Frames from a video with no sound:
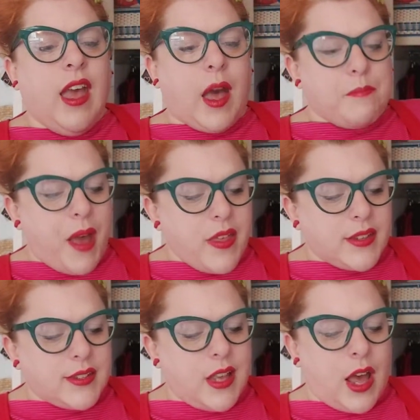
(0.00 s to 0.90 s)
And by
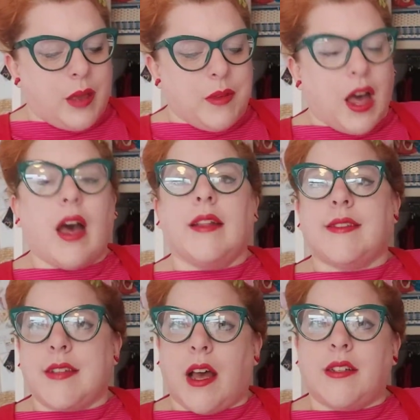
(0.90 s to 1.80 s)
this time I'd
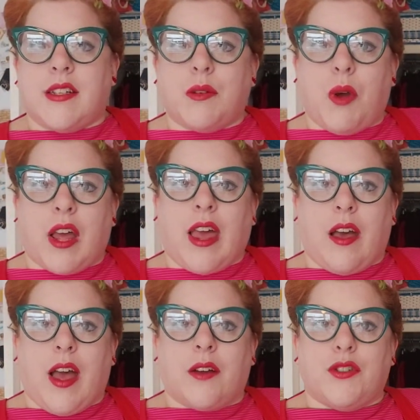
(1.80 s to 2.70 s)
started to work
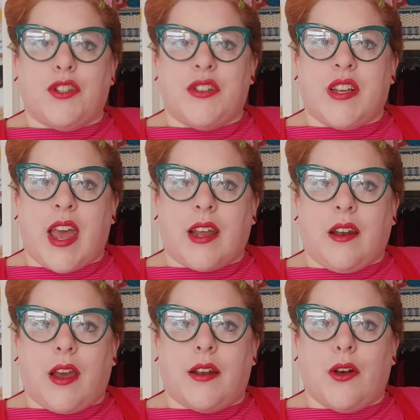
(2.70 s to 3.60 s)
out how to do the
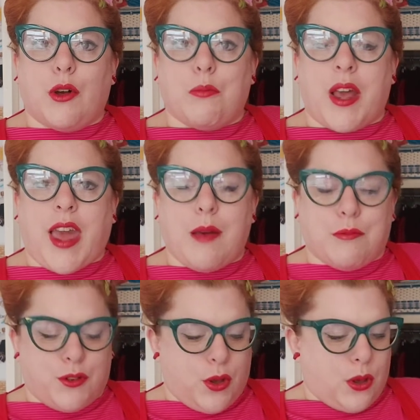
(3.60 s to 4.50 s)
neckline on my
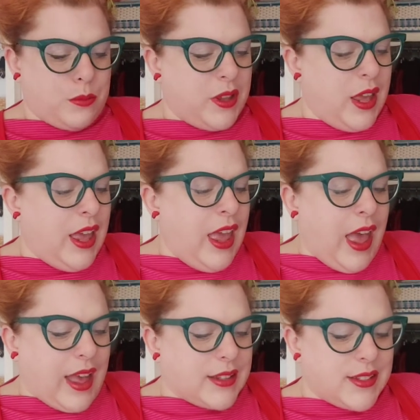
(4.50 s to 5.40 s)
gable top,
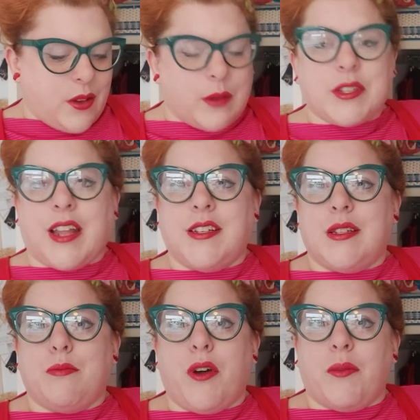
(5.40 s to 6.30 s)
and so I was getting to
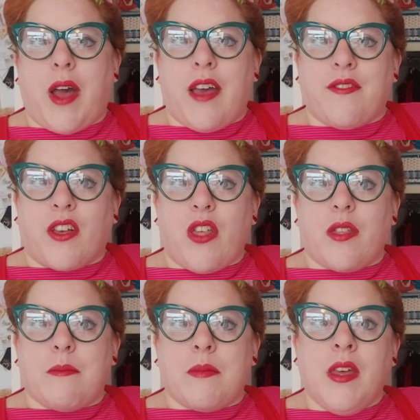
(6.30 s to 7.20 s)
the point where if I got
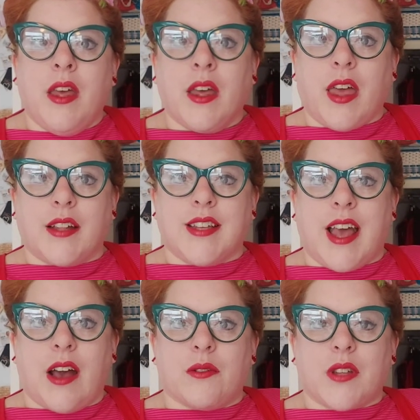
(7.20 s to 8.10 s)
them cut
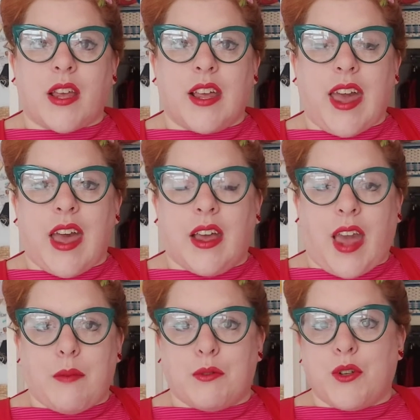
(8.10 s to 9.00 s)
out, I could get a
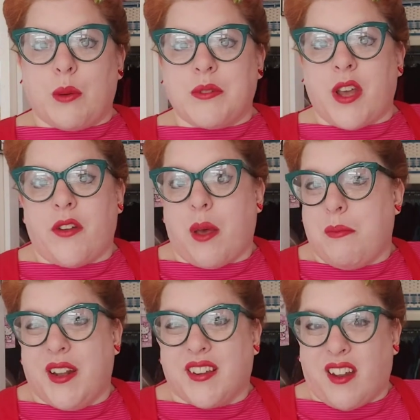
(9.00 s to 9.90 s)
gable top sewn up
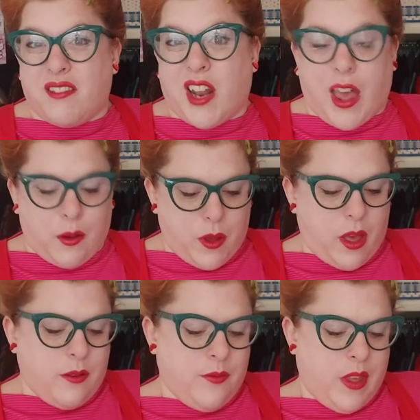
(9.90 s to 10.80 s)
in kind of an hour.
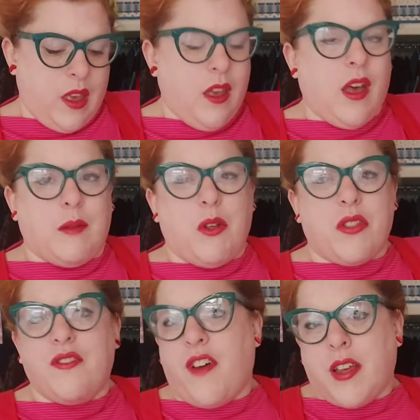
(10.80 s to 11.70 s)
I'm not
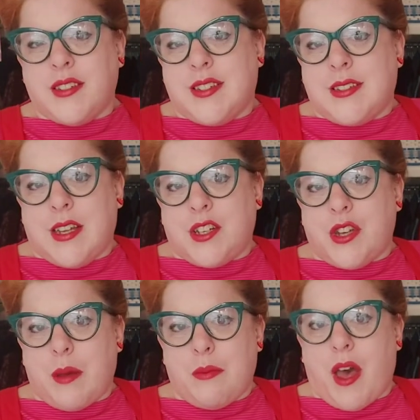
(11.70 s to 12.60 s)
the fastest
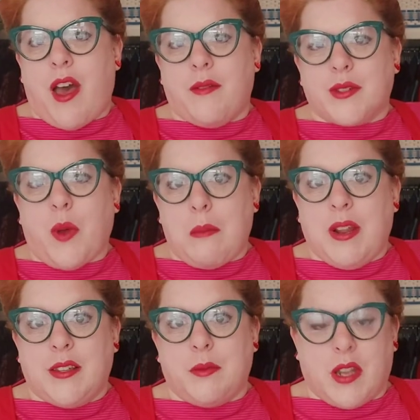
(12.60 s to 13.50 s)
stitcher, but I was quite
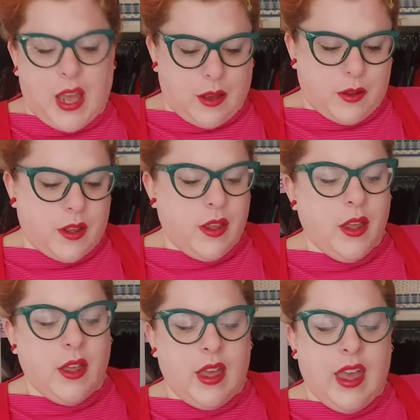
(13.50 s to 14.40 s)
pleased with an hour.
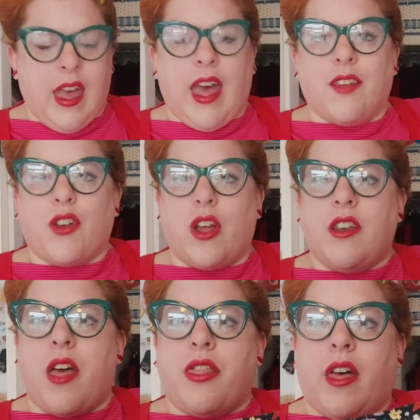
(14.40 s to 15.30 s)
And I've got
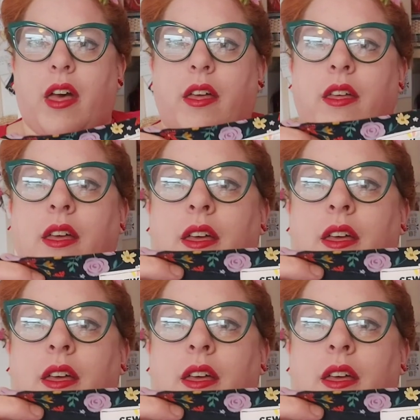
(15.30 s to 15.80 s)
another